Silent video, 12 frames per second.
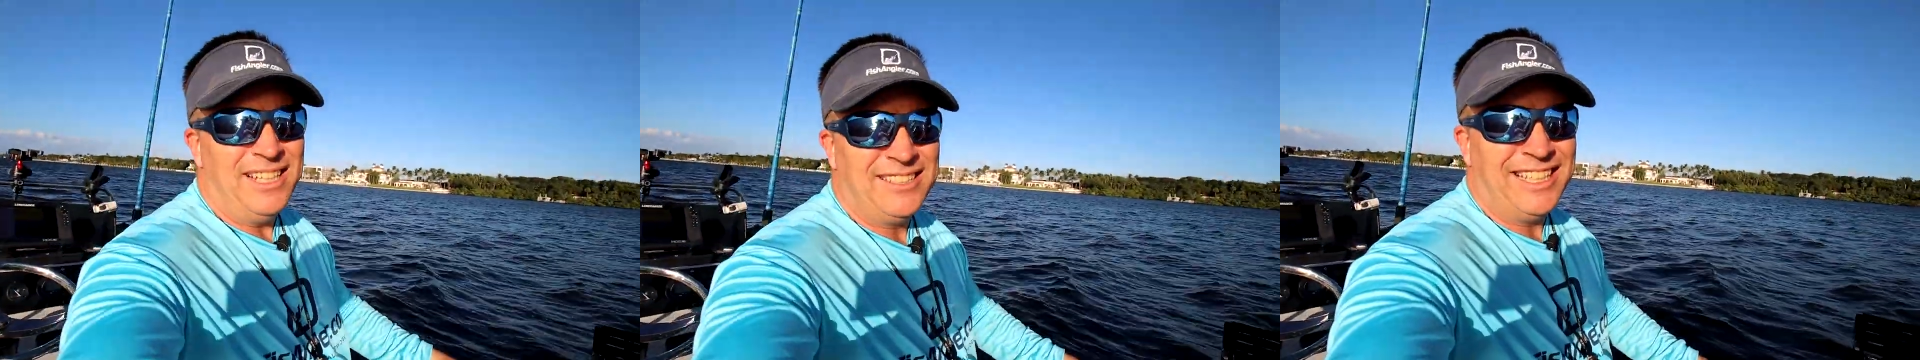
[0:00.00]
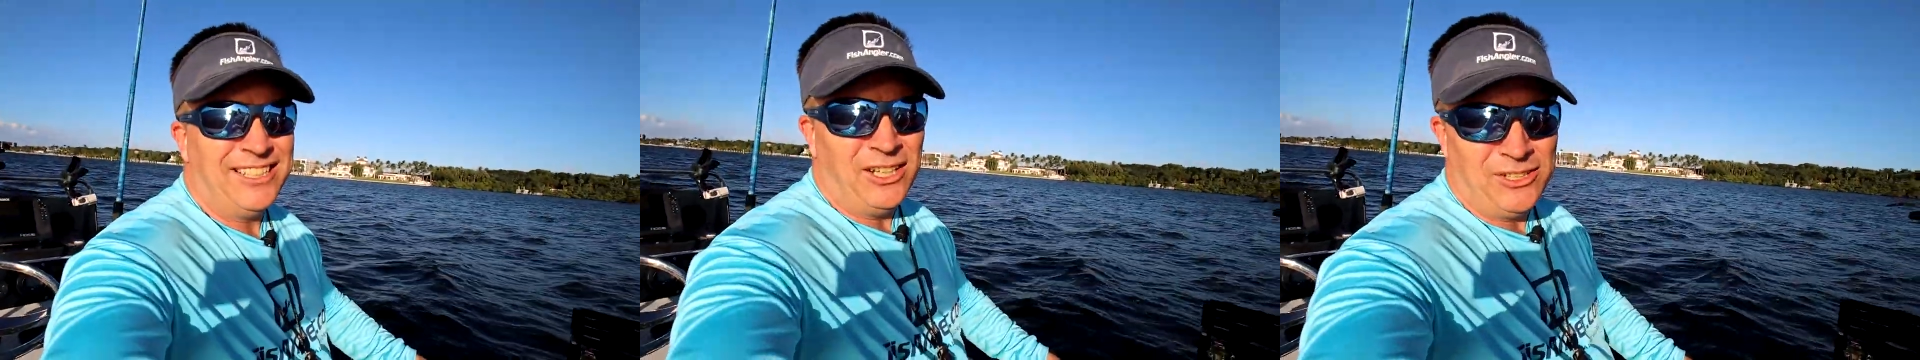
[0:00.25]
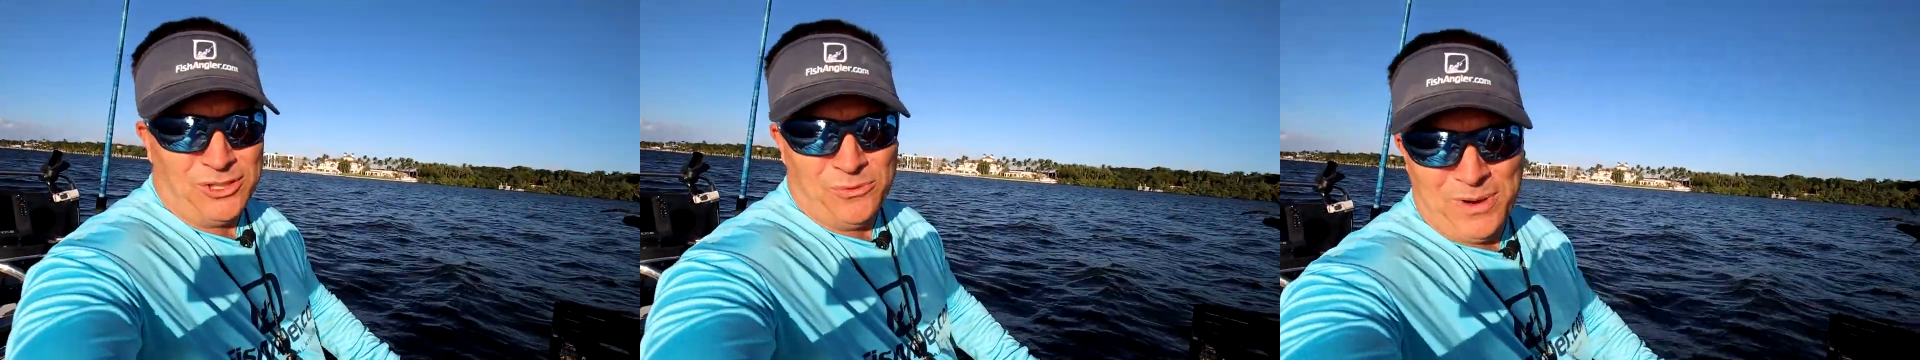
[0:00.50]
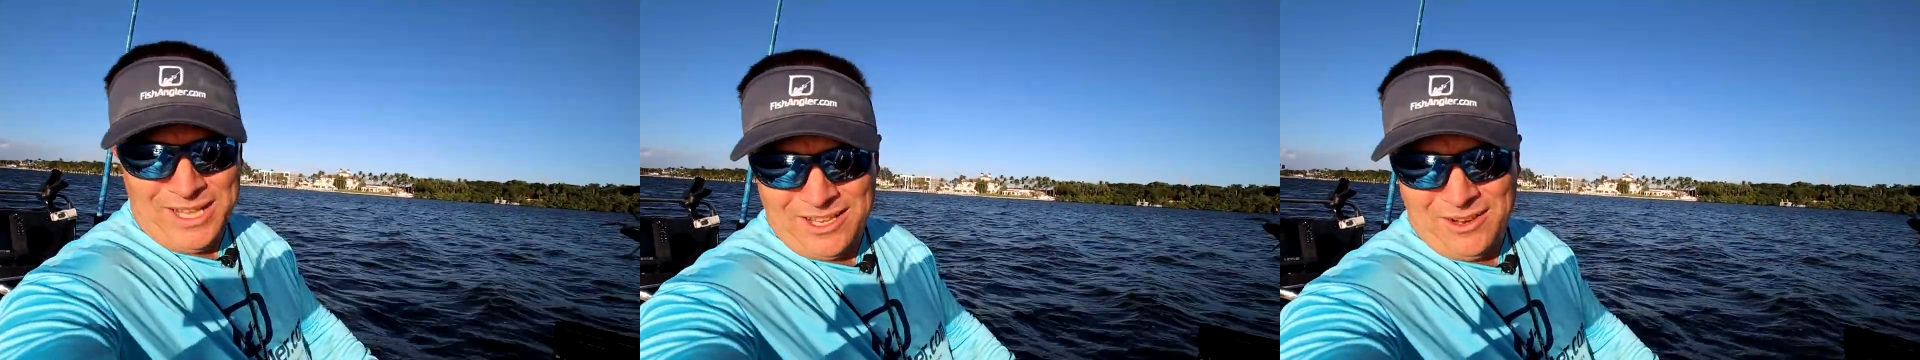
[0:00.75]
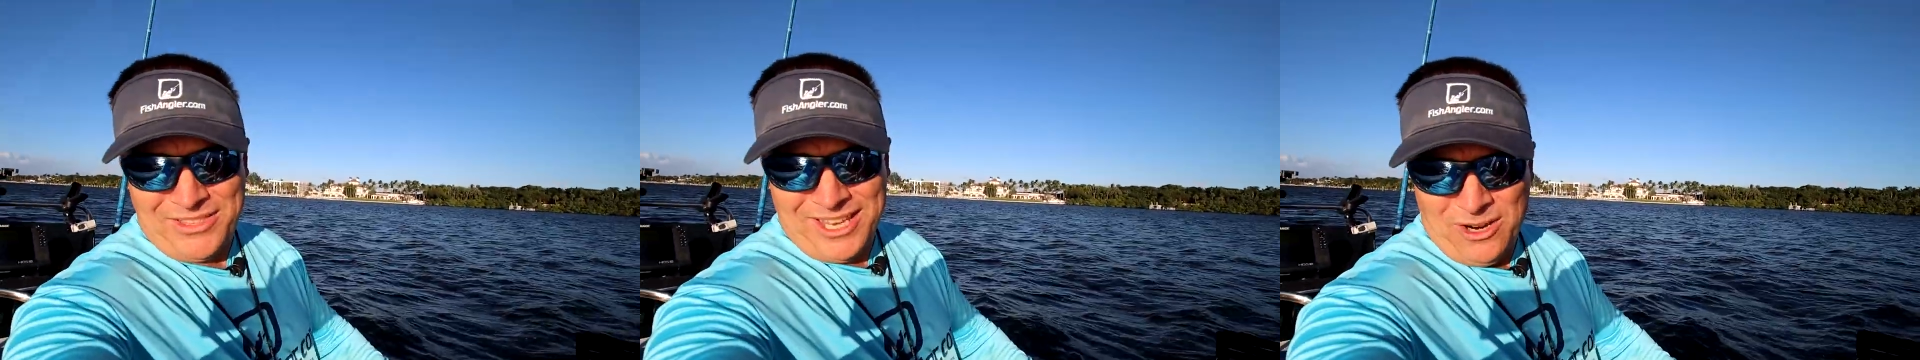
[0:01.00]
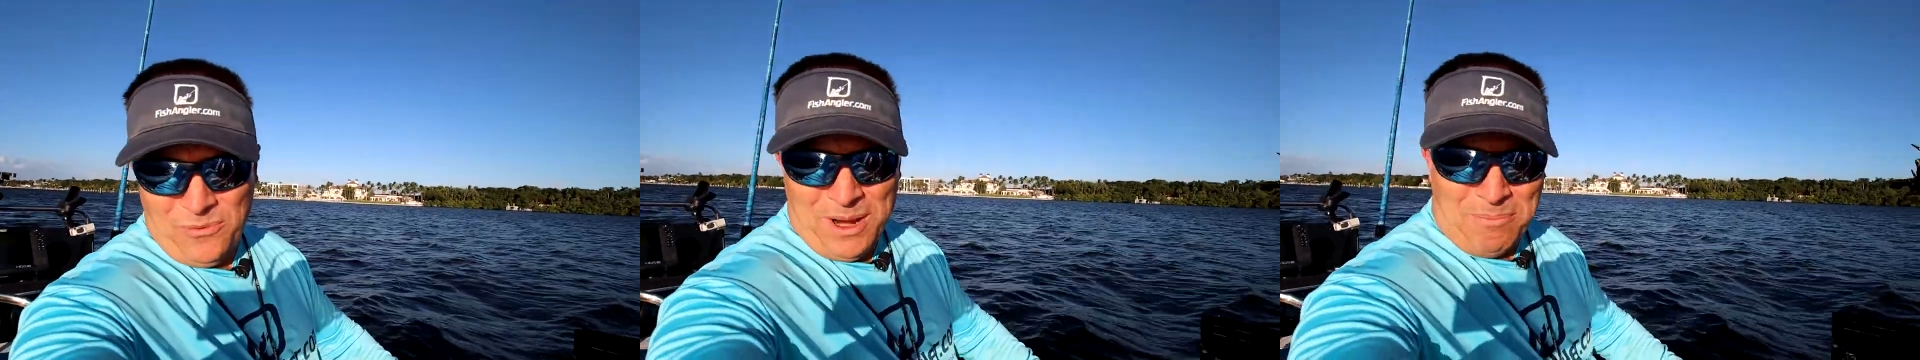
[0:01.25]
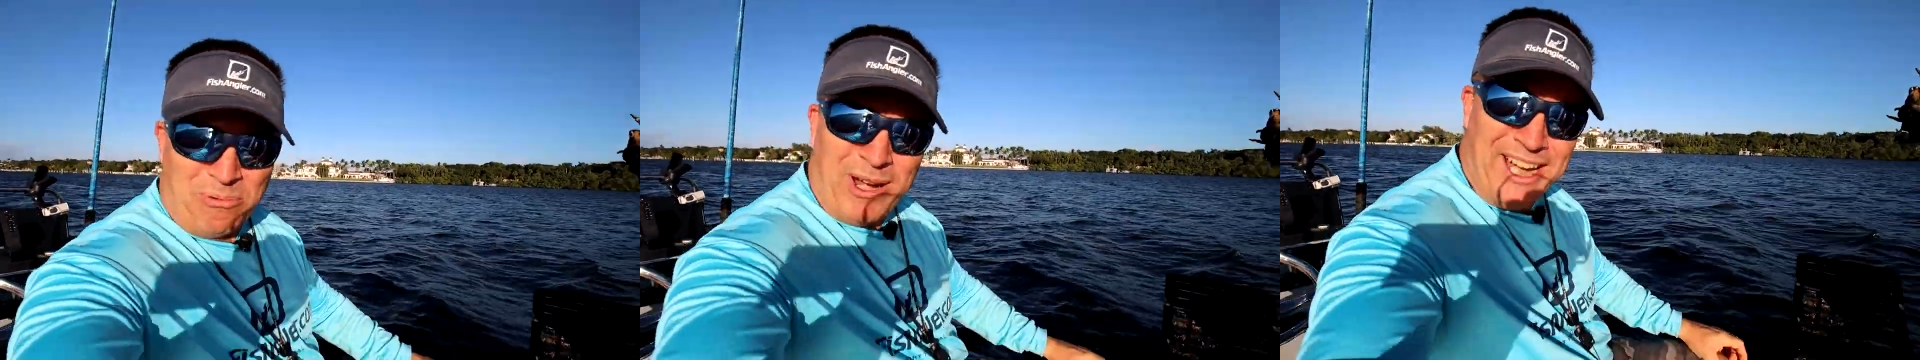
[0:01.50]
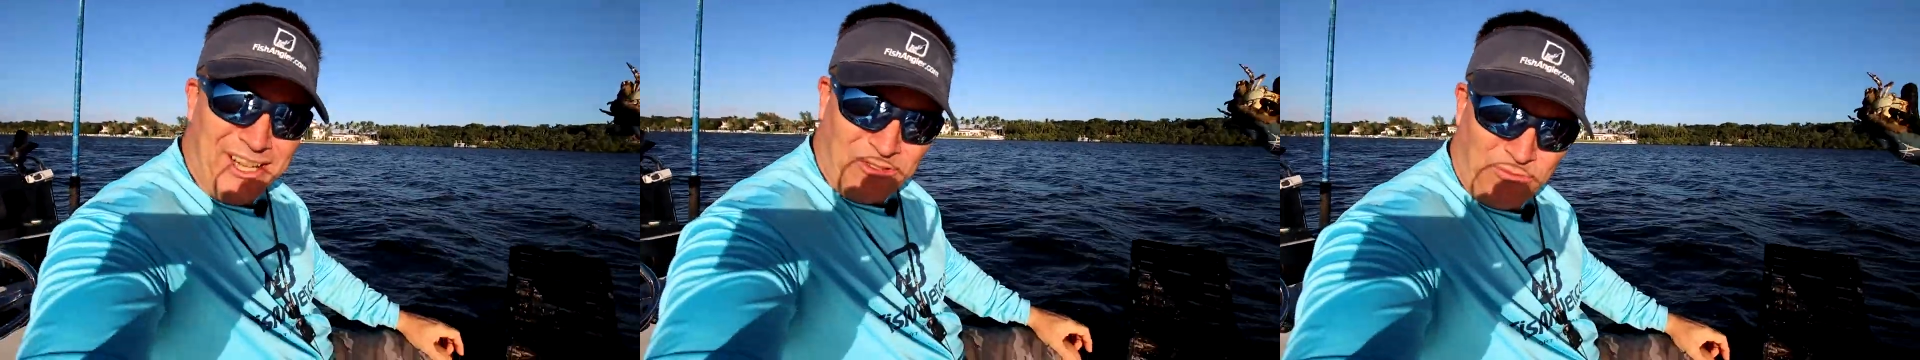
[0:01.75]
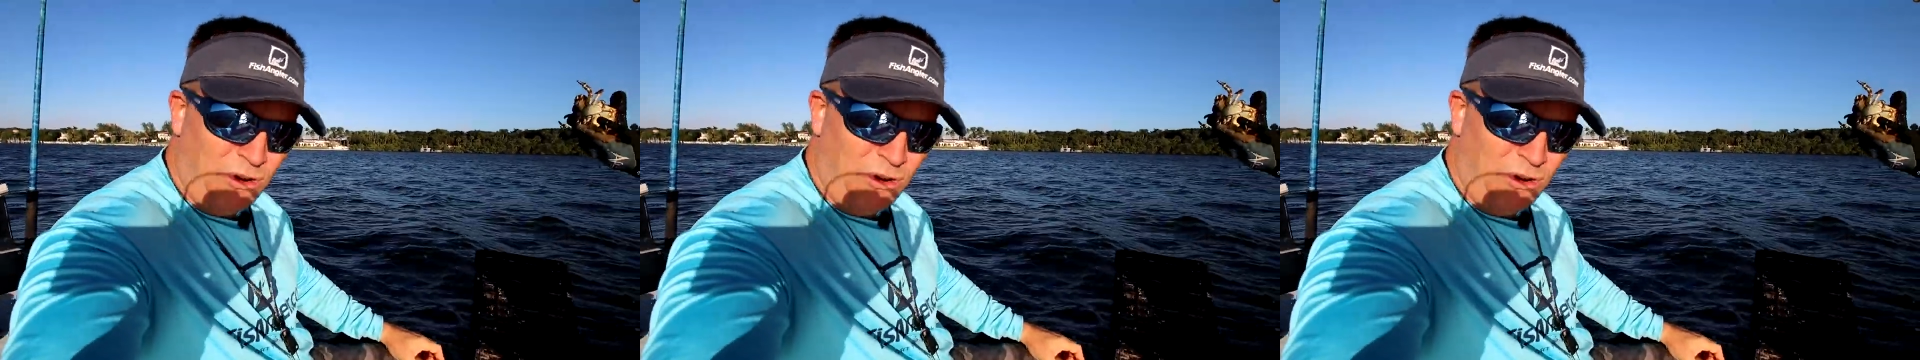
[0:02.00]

It's like touching a wet a thing of wet bread. It's